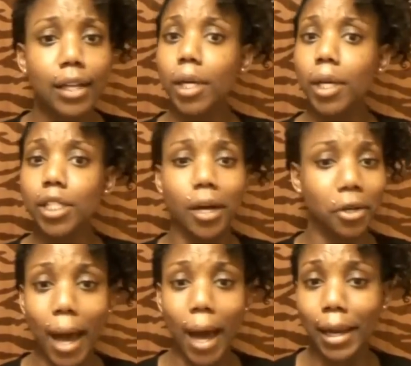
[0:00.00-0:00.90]
Because, bitch,
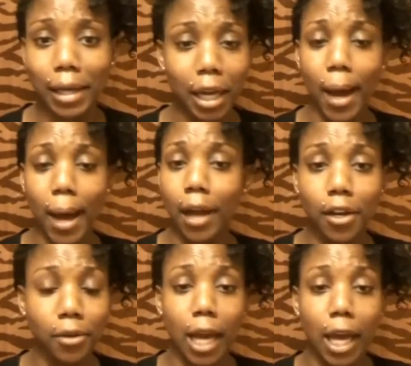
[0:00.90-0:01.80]
don't nobody care
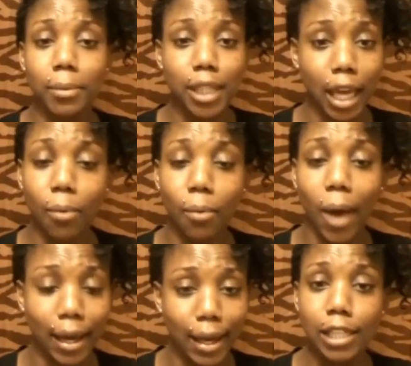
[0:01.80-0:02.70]
about no damn
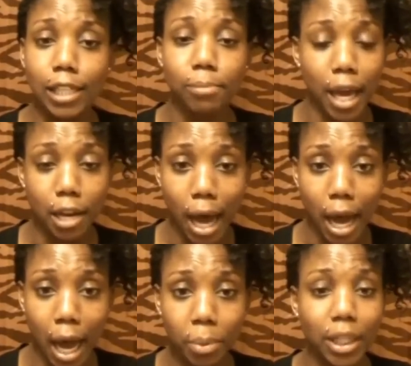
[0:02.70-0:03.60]
tan, whack-ass Betty
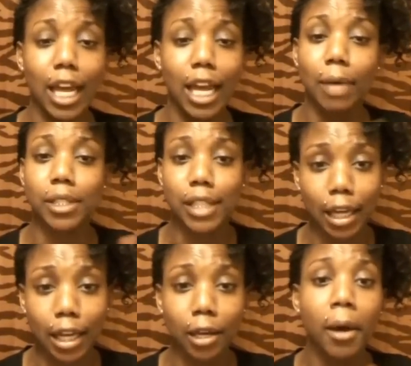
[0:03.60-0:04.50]
Bob, but that damn
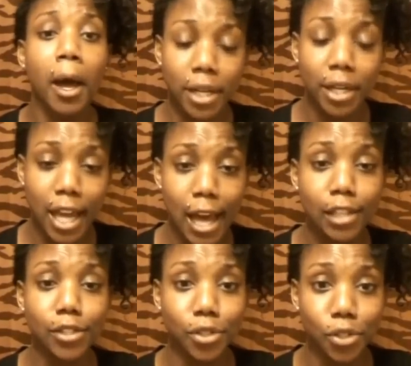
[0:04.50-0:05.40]
sailor
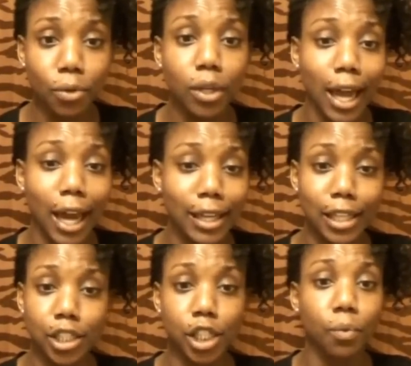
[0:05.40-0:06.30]
bedazzle suit looked
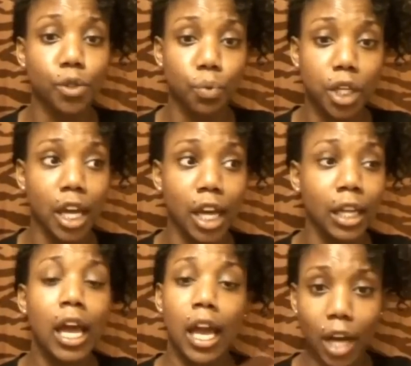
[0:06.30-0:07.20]
like that shit was
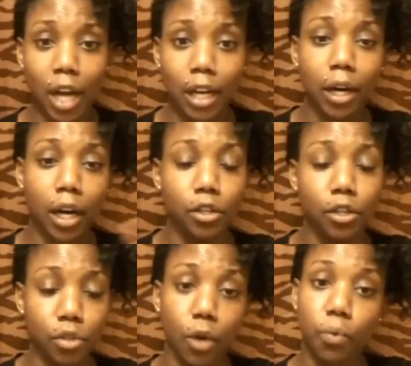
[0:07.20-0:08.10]
reject and try to,
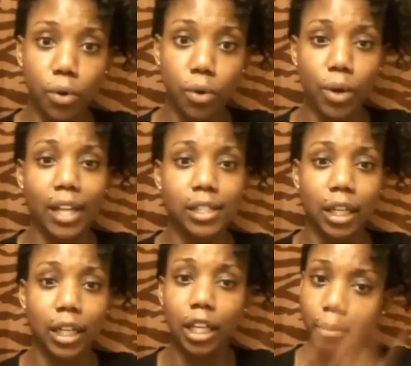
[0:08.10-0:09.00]
uh, you know, recreate
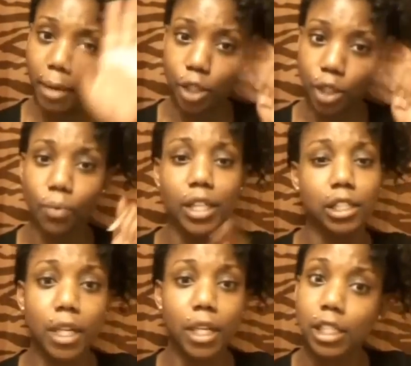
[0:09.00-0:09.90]
Selena, may she
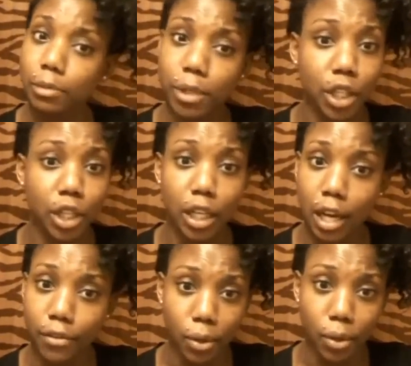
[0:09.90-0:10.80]
rest in peace, because, bitch, you
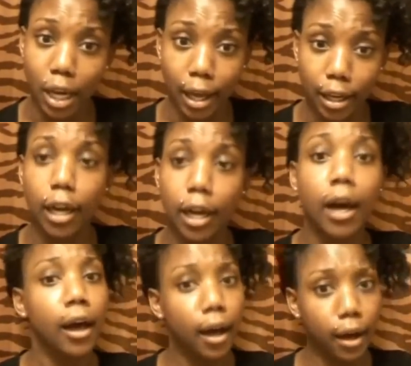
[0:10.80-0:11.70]
can never do it like
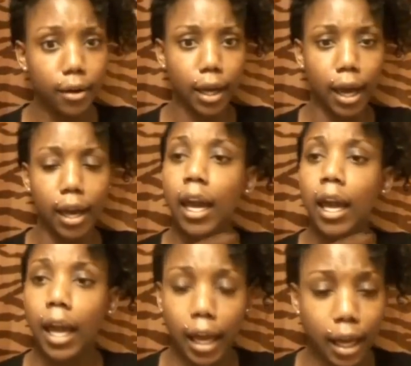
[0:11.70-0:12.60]
her,
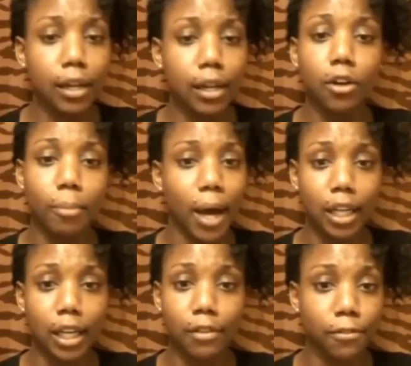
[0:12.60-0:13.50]
okay? And don't
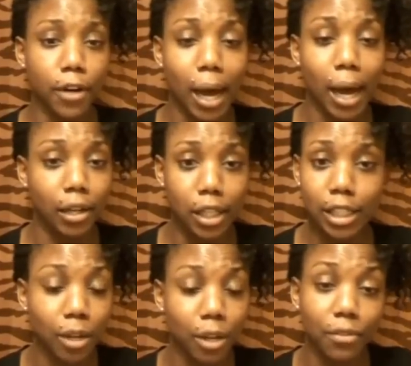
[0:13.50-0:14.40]
nobody give a fuck about
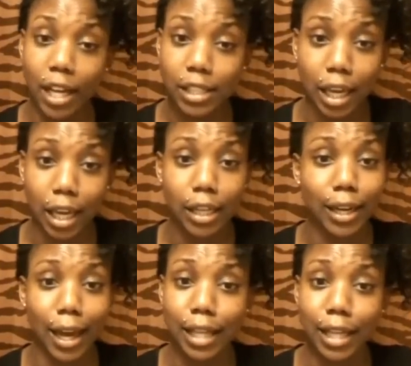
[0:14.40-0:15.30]
Dee Smith, not saying
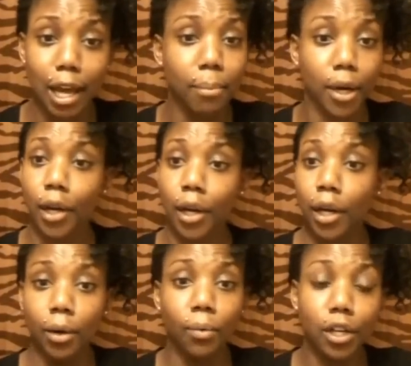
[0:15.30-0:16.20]
it like that, but
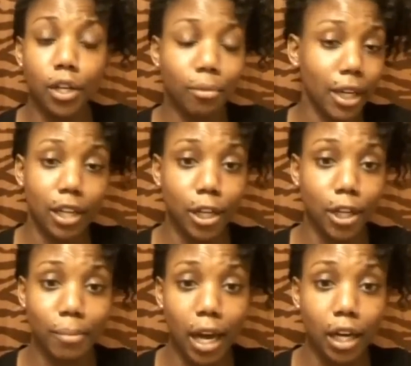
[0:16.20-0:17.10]
really don't want to give
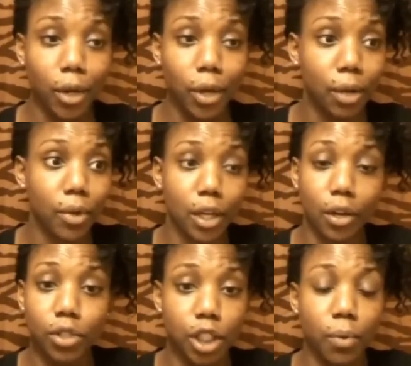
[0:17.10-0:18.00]
a fuck about her. We didn't really know who